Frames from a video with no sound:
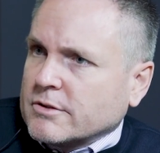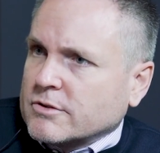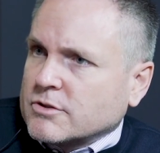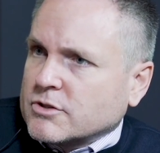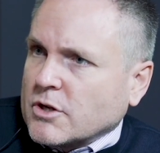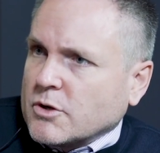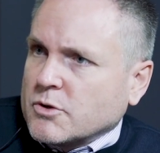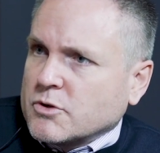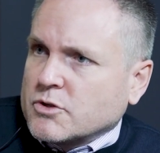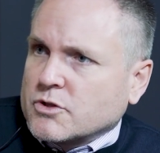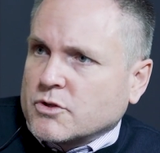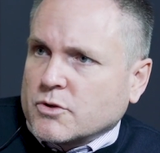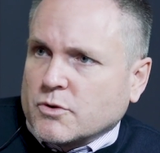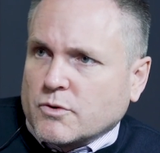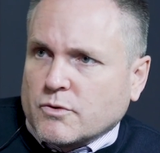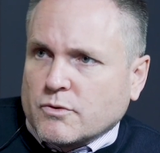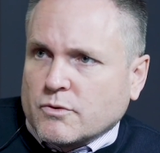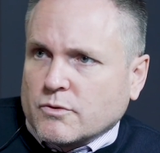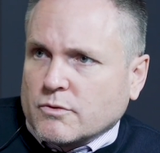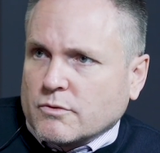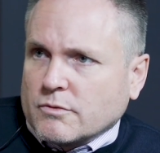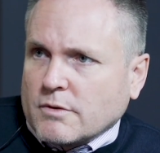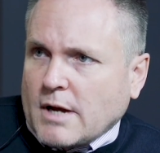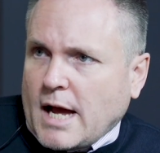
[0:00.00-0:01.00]

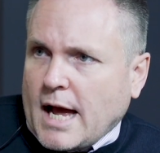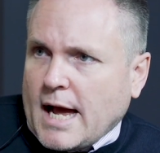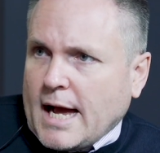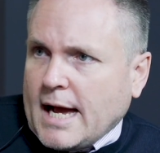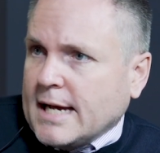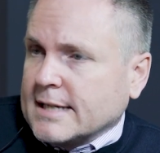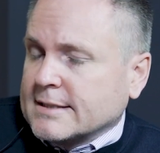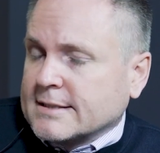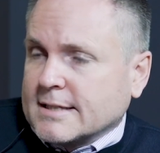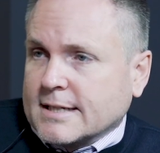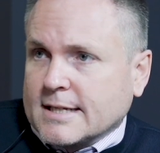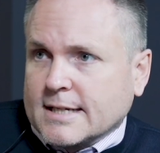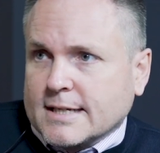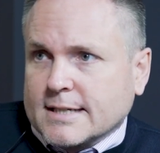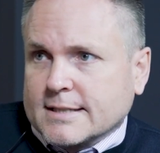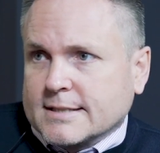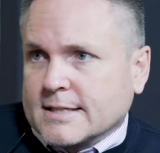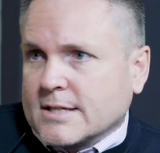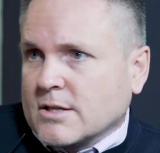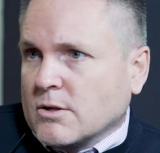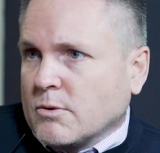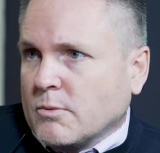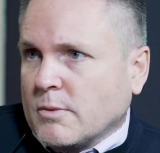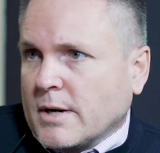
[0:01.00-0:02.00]
social as it is
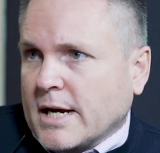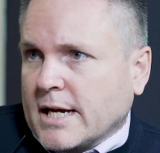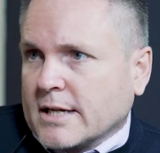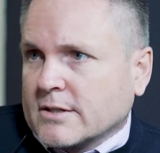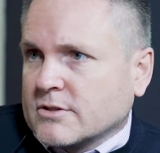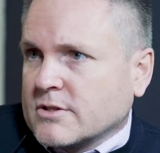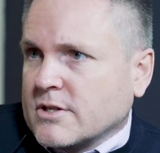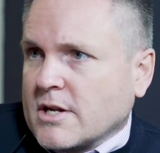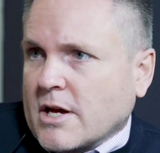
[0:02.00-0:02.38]
in the West.